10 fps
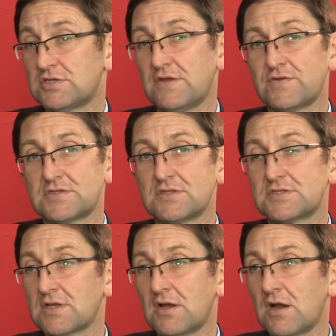
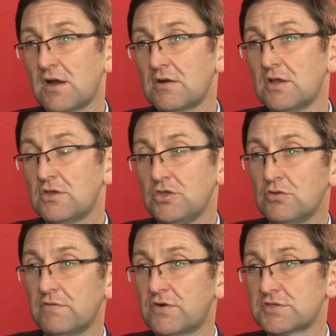deficits are
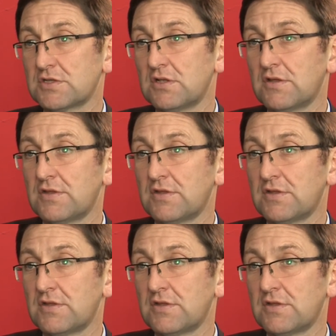universal,